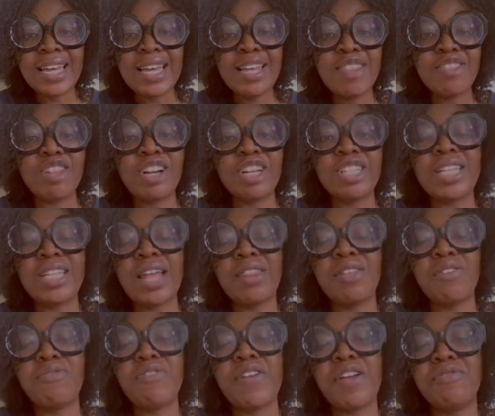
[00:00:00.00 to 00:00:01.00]
They're another
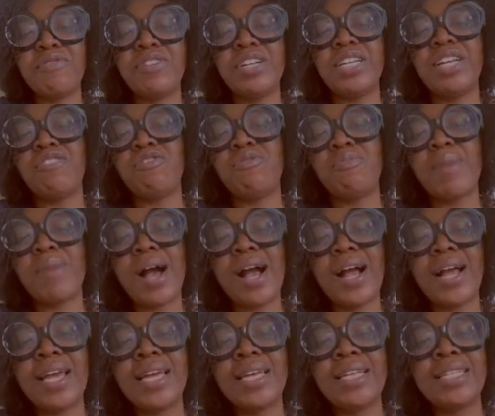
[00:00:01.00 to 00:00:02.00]
favorite of
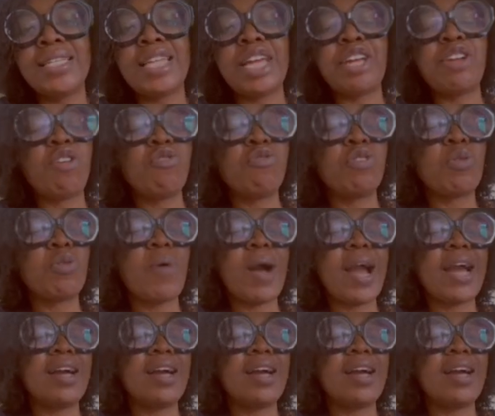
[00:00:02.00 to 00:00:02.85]
mine. They don't require